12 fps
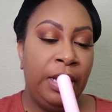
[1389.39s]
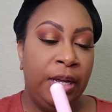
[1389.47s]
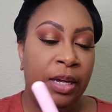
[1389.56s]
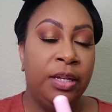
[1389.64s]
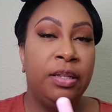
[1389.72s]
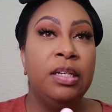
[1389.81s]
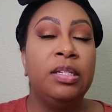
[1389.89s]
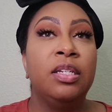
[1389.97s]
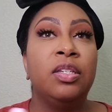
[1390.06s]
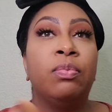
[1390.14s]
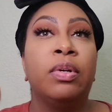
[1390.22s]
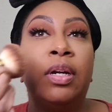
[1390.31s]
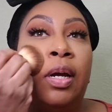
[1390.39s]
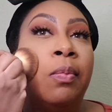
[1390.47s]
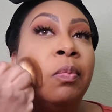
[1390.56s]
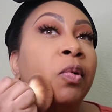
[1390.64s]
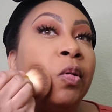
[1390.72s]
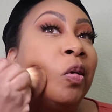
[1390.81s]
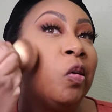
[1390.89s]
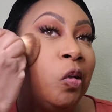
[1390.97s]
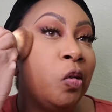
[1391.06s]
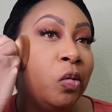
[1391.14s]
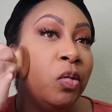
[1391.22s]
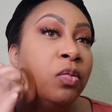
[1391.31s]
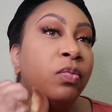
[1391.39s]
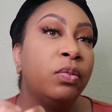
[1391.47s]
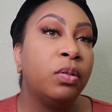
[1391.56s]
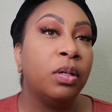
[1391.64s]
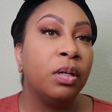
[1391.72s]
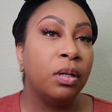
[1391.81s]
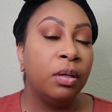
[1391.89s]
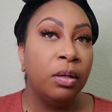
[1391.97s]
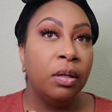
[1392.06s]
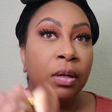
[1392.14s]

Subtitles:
And this is what I'm going to use for